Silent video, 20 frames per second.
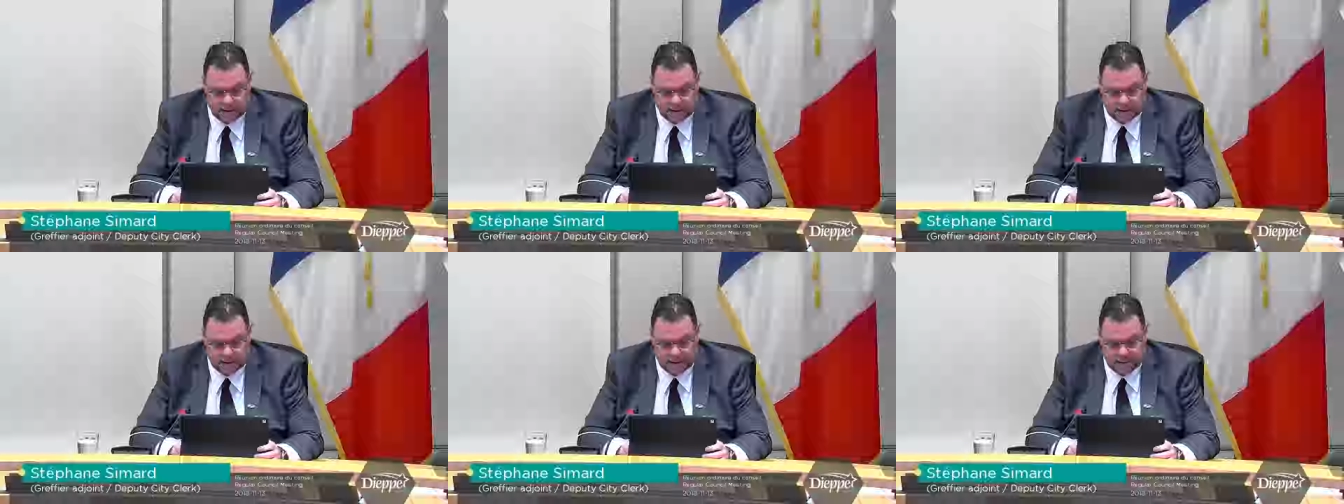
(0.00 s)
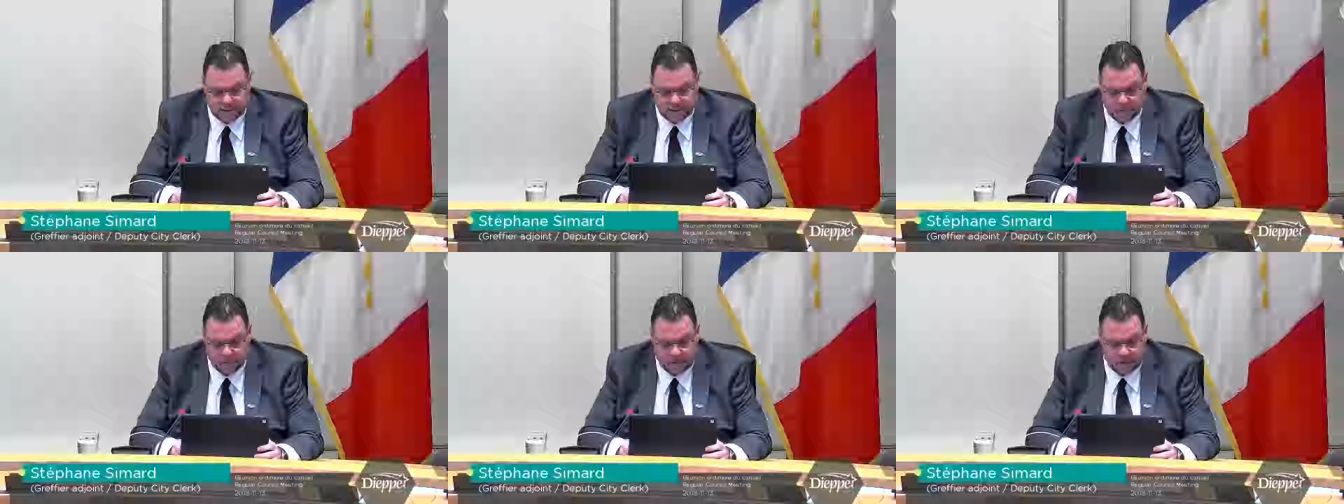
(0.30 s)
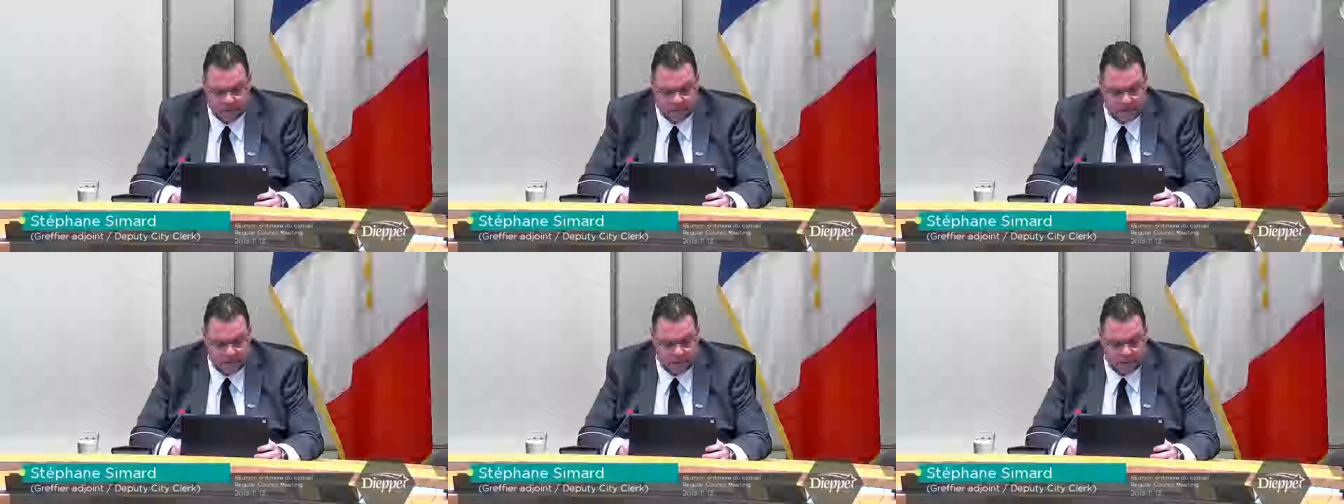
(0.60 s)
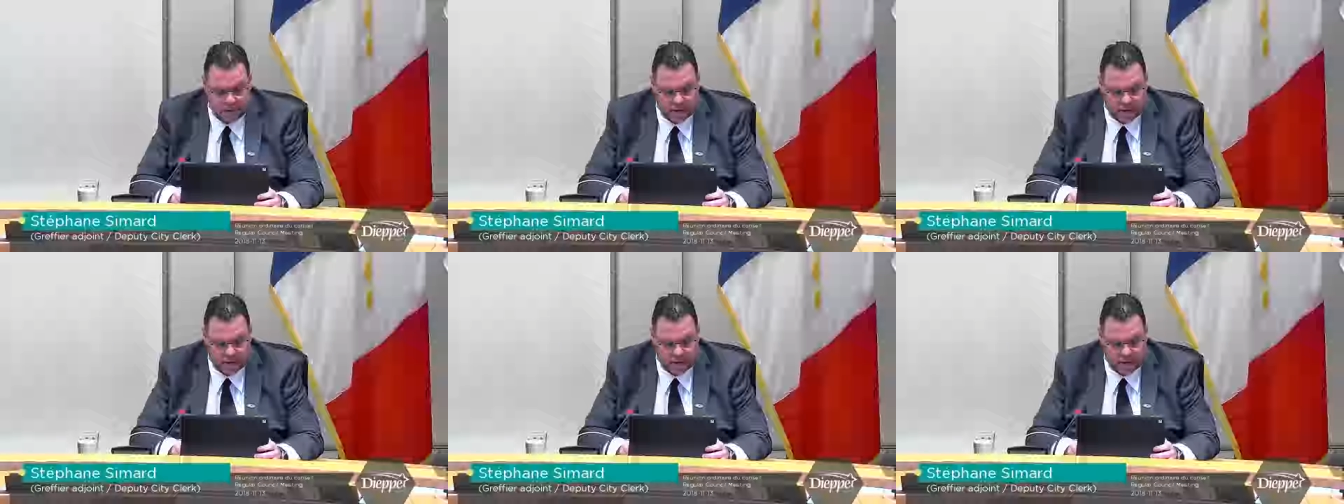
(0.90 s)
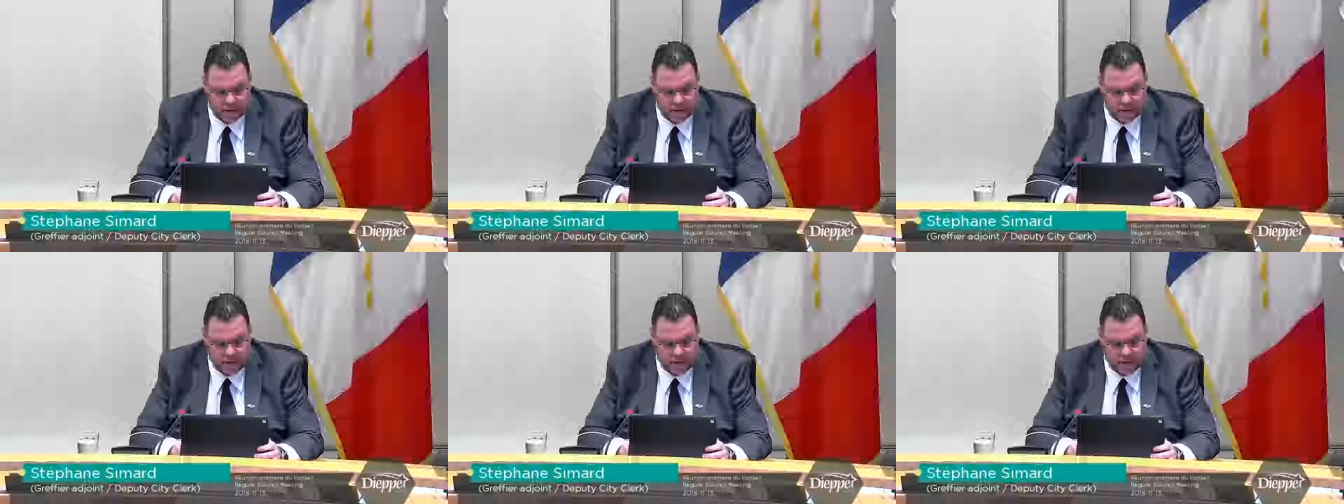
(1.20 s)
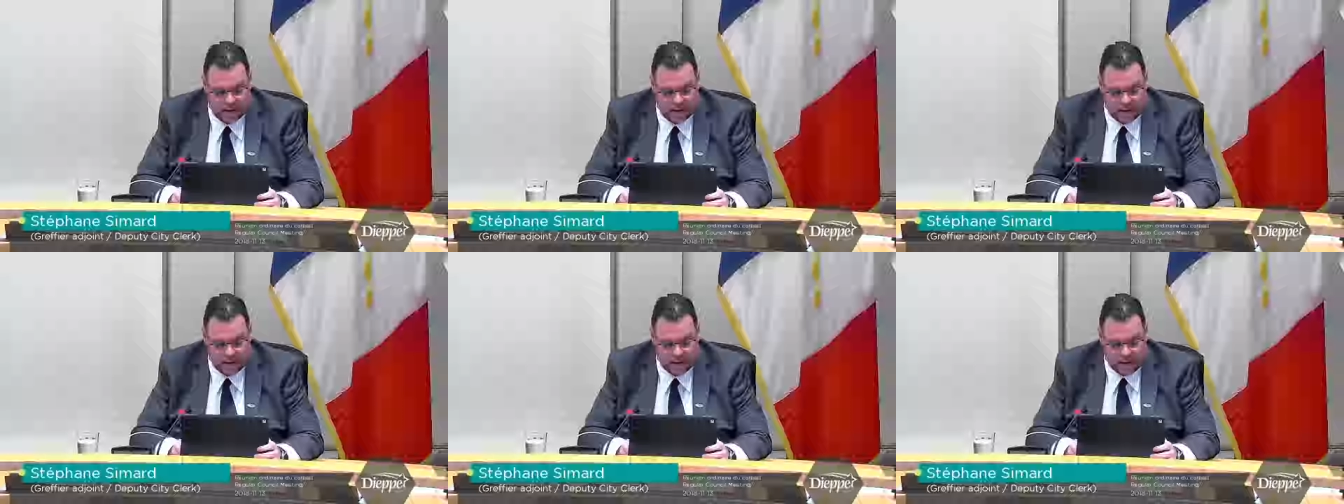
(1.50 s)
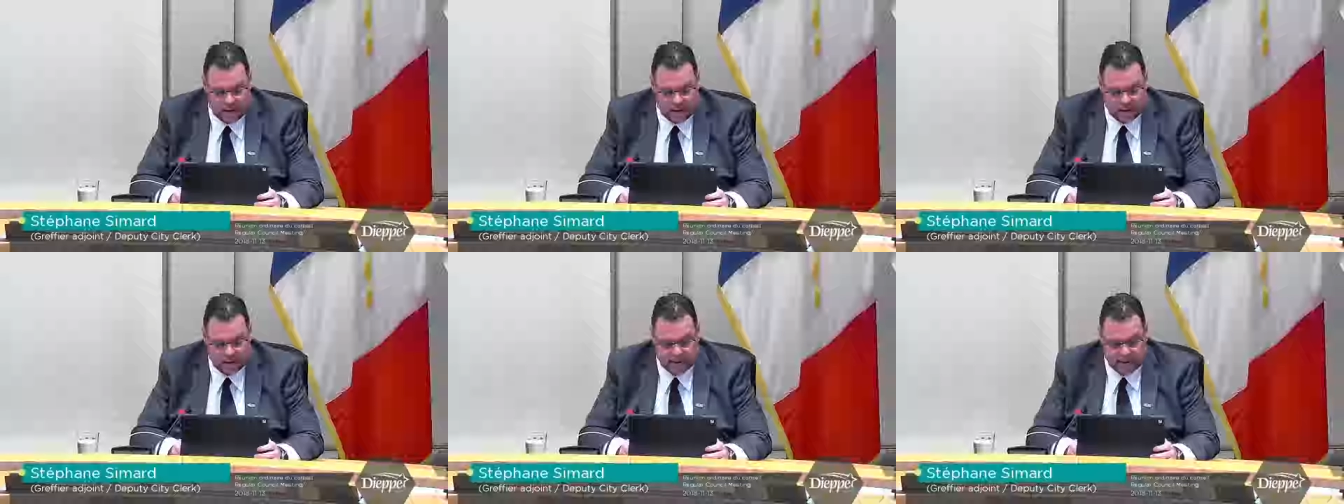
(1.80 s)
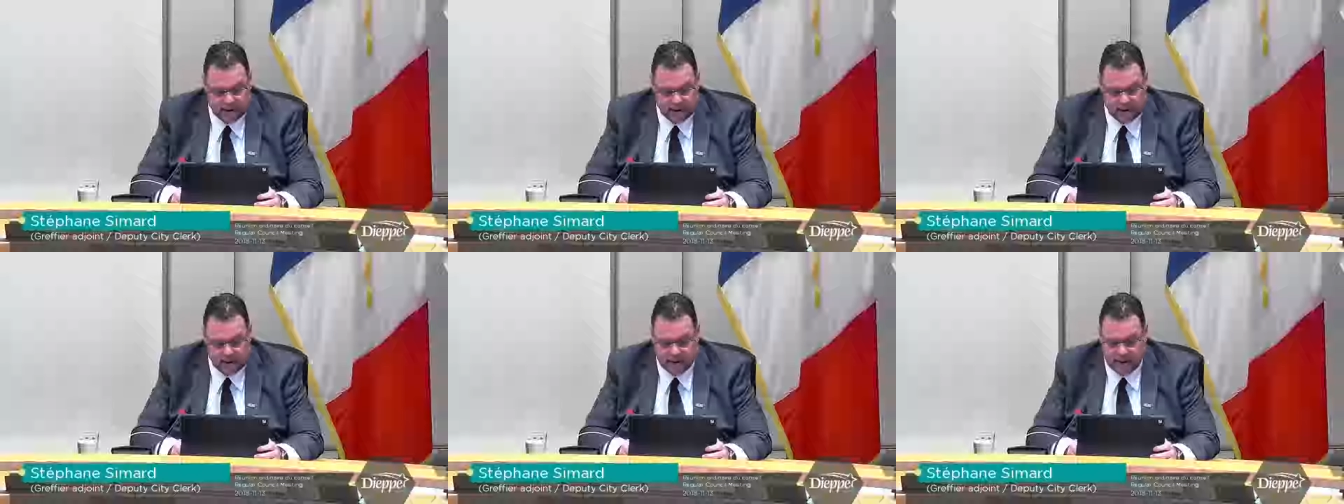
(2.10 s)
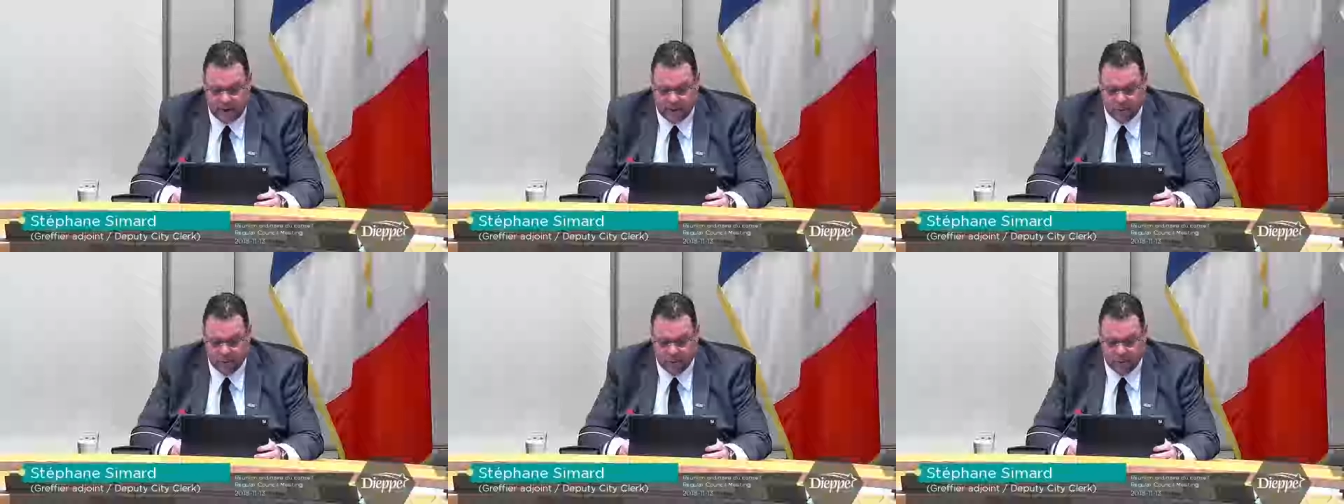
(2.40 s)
Quickly, it's prohibited to smoke,